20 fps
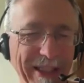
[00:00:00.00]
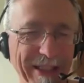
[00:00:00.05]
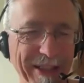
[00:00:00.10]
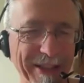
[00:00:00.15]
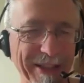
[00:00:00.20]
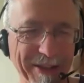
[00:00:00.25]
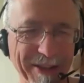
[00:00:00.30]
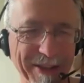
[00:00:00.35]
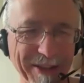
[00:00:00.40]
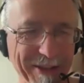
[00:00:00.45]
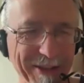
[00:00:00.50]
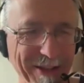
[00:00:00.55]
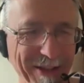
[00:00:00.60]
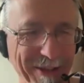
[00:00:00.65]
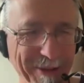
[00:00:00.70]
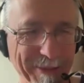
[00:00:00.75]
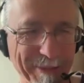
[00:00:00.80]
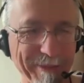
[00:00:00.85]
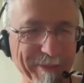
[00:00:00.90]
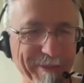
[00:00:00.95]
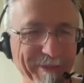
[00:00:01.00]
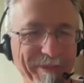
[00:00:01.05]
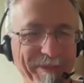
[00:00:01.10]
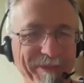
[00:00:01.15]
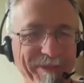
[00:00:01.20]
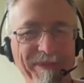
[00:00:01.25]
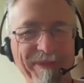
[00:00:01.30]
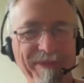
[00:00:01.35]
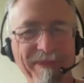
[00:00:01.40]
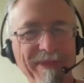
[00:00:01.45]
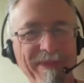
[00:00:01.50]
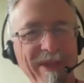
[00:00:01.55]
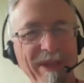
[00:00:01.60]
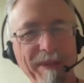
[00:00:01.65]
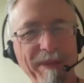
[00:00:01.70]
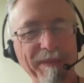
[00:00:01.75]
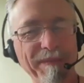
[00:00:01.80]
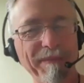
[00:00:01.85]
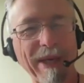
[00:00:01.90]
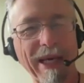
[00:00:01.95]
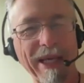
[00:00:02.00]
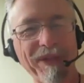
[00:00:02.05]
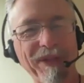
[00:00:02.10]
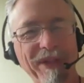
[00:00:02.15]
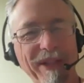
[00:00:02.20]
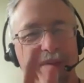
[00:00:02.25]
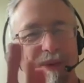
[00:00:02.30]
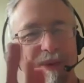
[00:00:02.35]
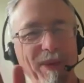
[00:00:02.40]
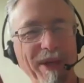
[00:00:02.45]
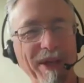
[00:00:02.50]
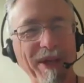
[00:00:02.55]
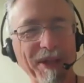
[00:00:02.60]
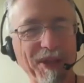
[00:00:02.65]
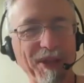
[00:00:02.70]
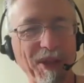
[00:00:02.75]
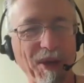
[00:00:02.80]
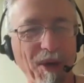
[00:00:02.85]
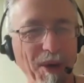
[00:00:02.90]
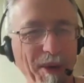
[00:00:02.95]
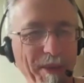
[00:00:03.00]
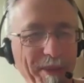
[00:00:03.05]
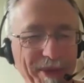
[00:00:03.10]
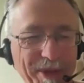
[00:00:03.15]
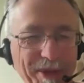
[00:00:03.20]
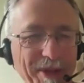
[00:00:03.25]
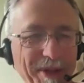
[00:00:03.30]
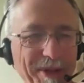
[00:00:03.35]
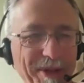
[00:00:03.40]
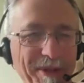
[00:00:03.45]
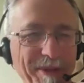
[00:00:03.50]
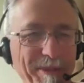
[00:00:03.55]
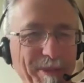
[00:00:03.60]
and mandala workshops and